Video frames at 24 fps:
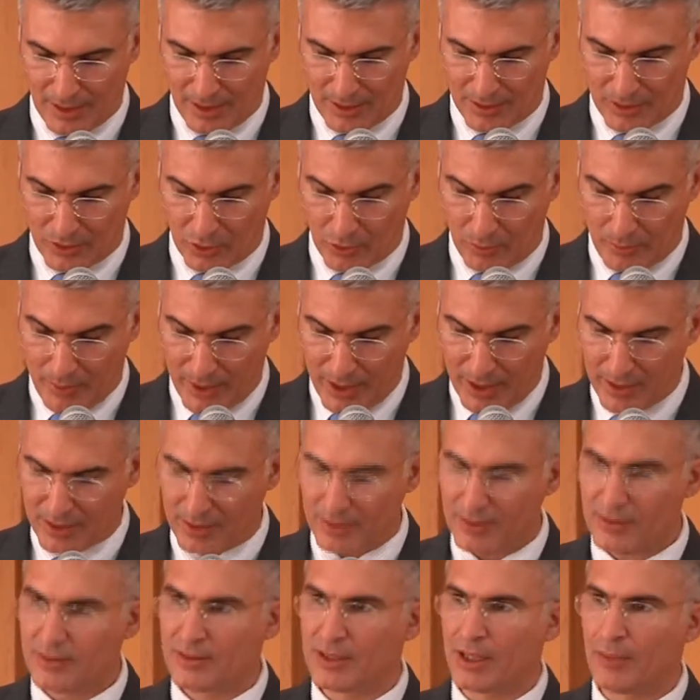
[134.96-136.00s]
So
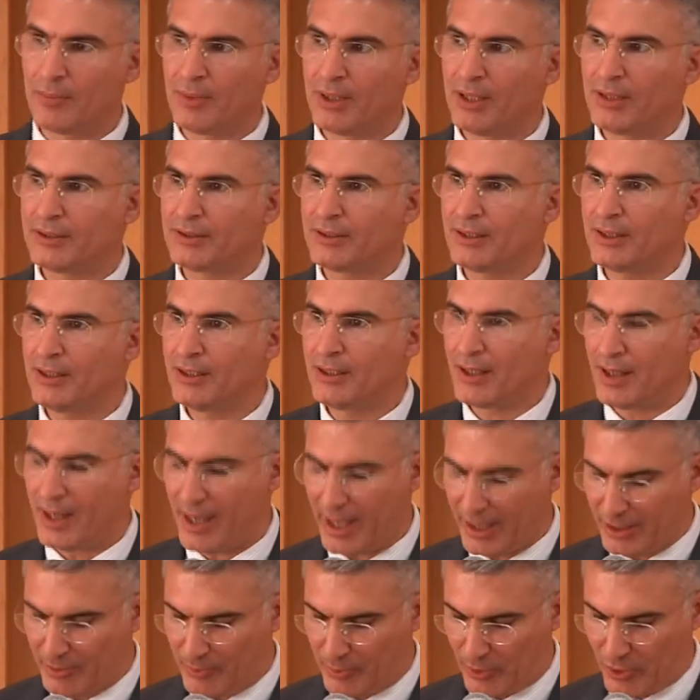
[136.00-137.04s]
peace, stability,
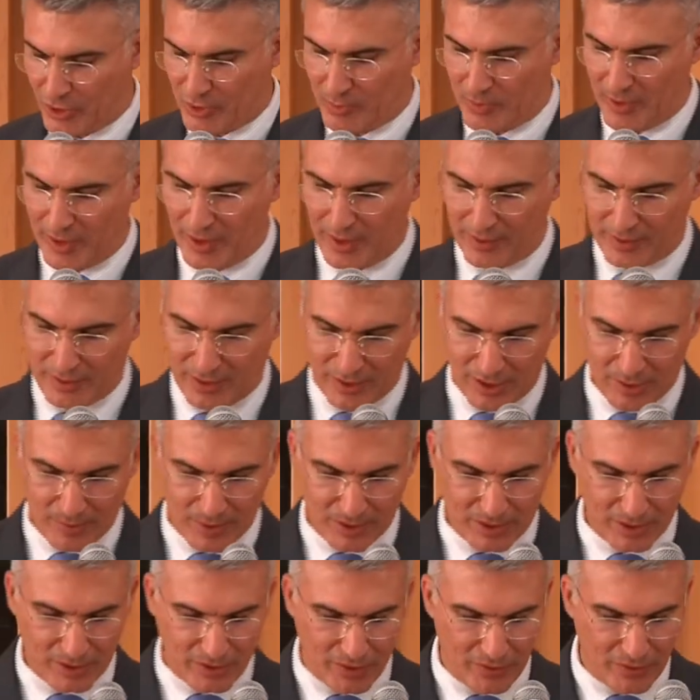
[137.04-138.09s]
and prosperity in the
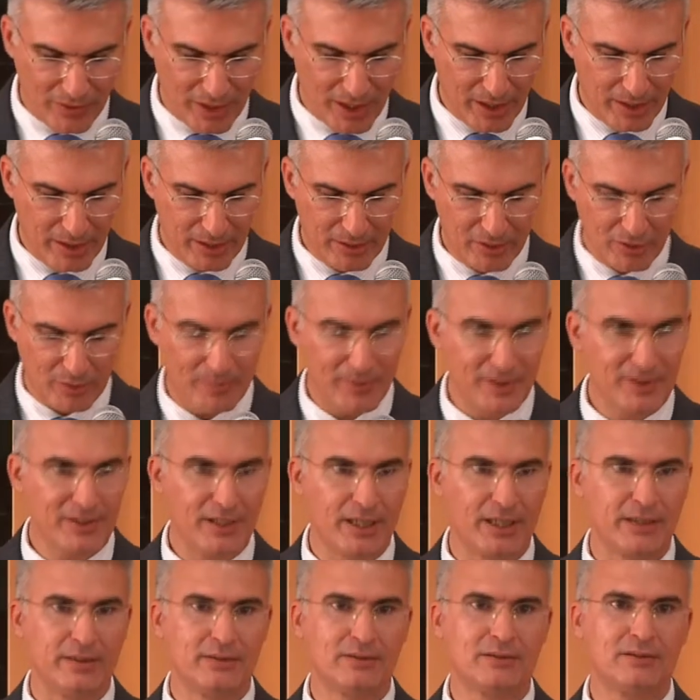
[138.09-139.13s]
Mediterranean
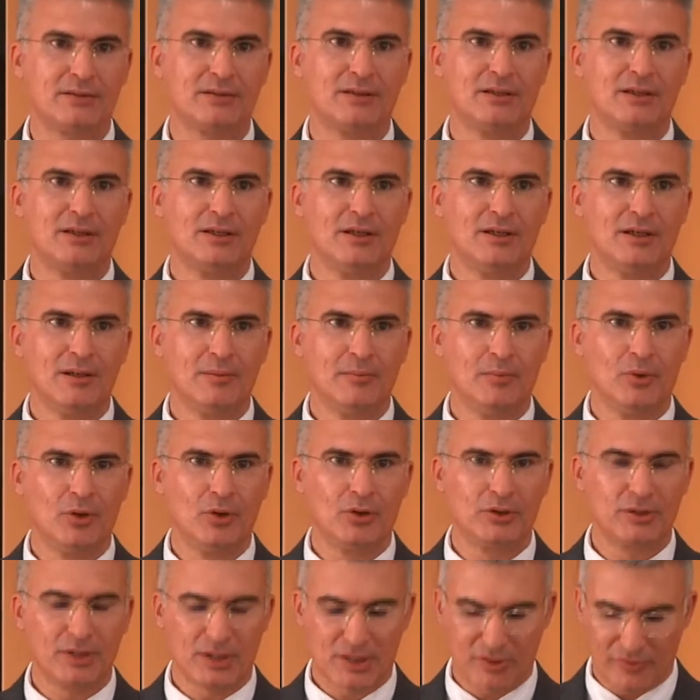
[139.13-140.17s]
represent
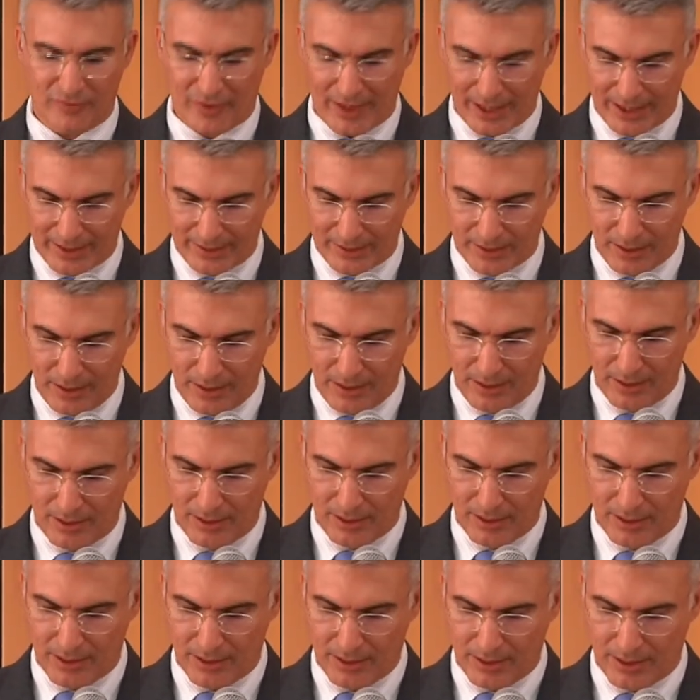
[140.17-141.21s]
Malta's vital
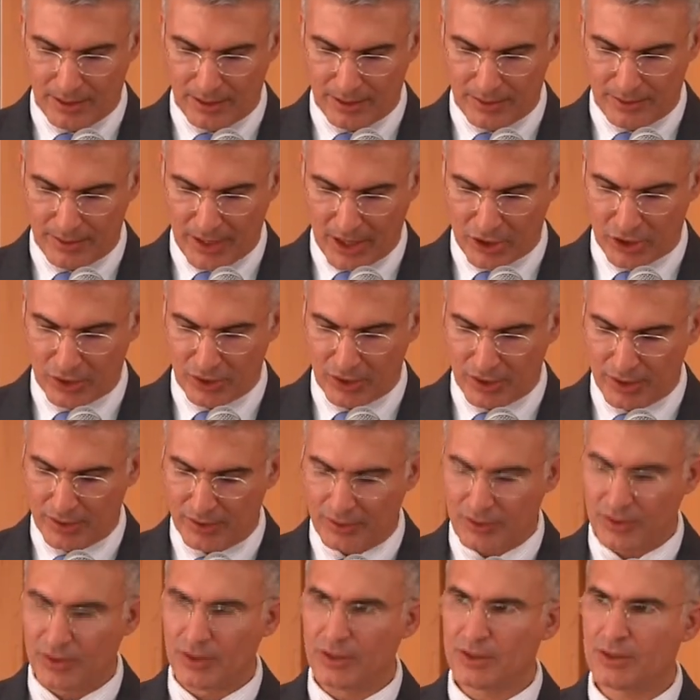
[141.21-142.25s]
national
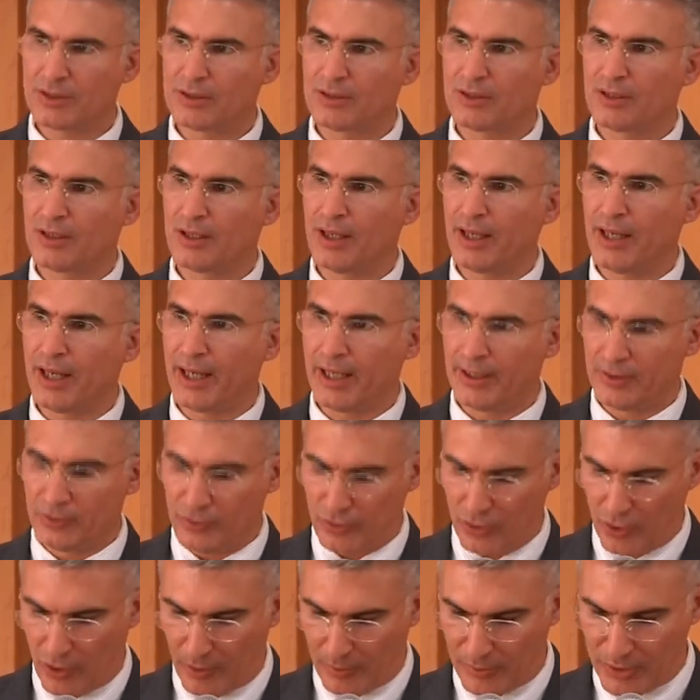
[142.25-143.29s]
interest
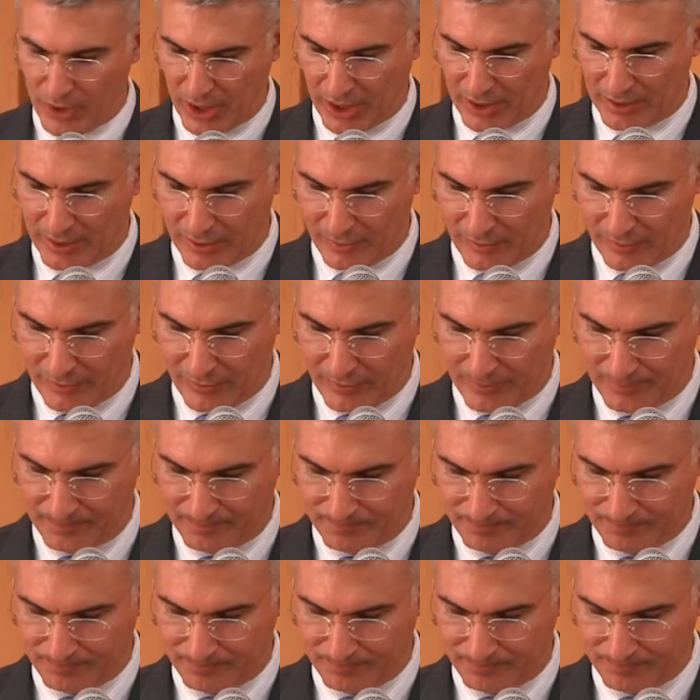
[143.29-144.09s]
and objective.